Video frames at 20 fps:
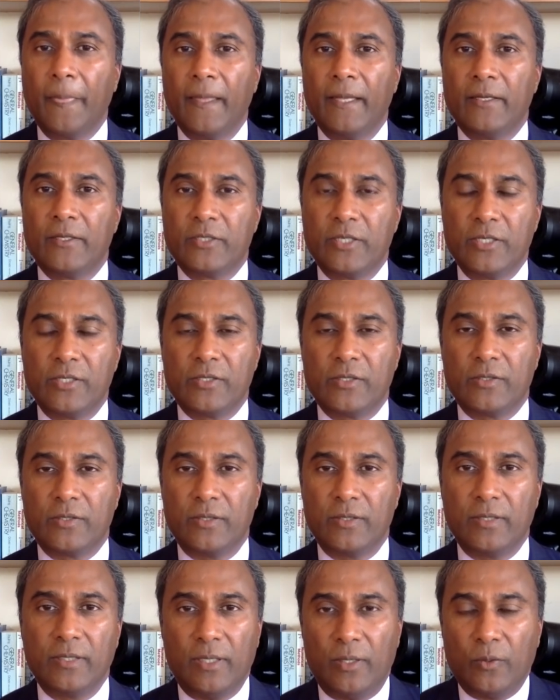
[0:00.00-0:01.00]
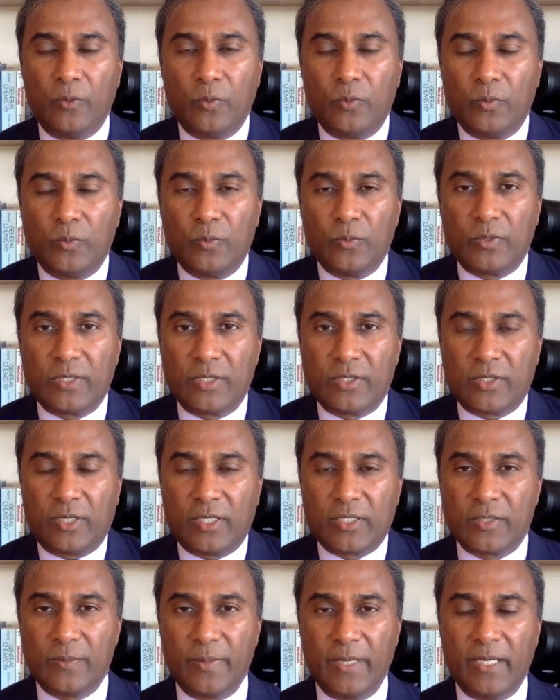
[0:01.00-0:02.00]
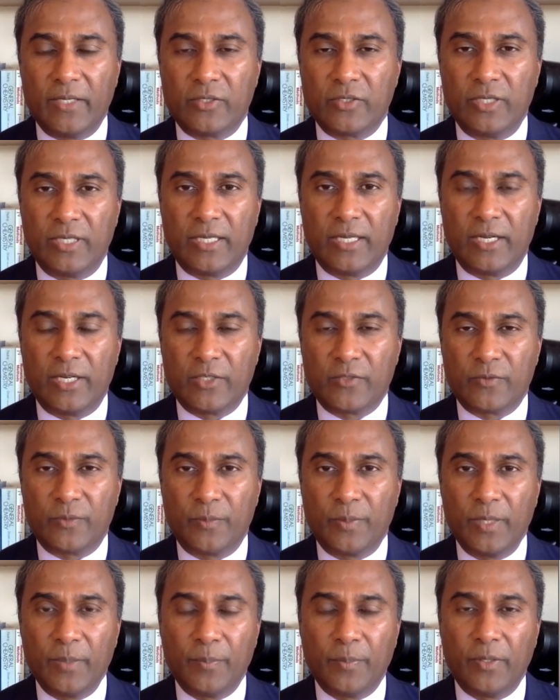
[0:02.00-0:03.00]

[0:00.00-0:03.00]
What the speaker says: She talks about she cares for people,